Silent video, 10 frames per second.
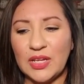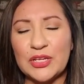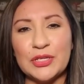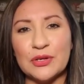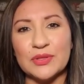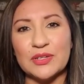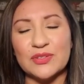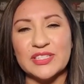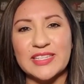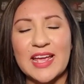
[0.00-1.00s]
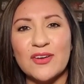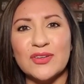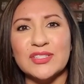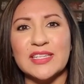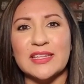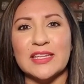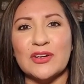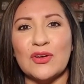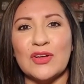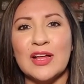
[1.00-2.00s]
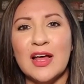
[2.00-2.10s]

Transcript: you know, little sales and little